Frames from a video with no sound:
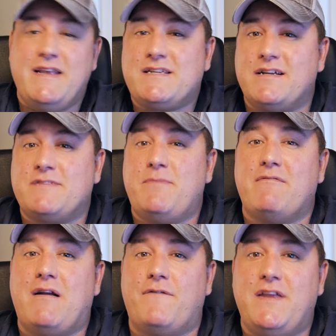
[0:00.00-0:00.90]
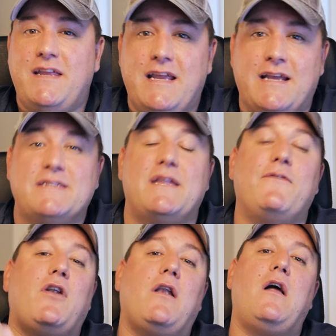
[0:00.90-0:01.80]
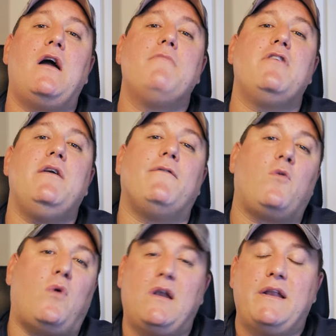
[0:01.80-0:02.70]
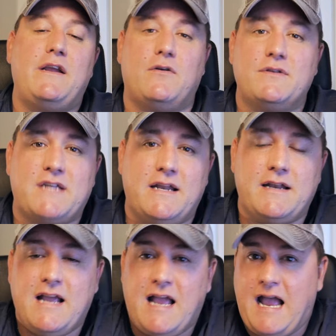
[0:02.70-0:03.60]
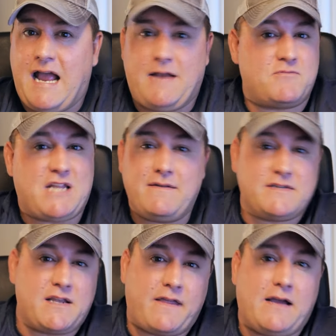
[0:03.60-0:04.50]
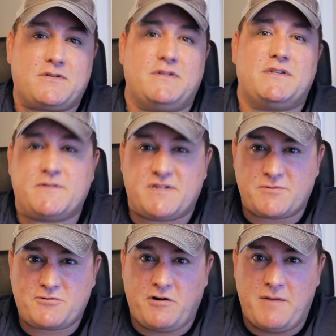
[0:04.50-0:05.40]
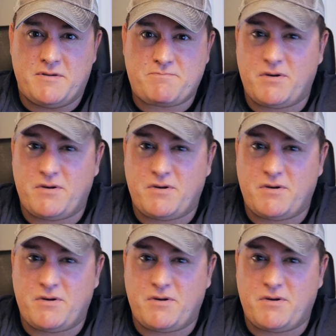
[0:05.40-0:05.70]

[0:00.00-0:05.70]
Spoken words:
These guys have been around for years. They've got a library of quality content and tens of thousands of subscribers.